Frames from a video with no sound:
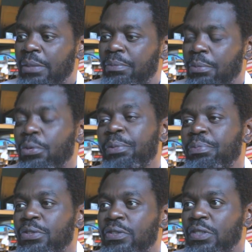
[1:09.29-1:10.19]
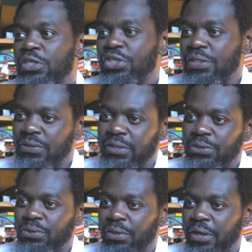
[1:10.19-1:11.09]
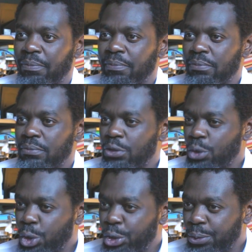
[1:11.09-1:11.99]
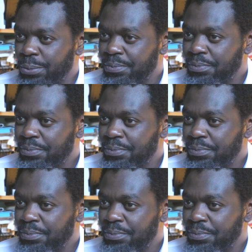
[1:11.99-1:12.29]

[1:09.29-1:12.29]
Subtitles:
But more importantly, she can say to them, don't go,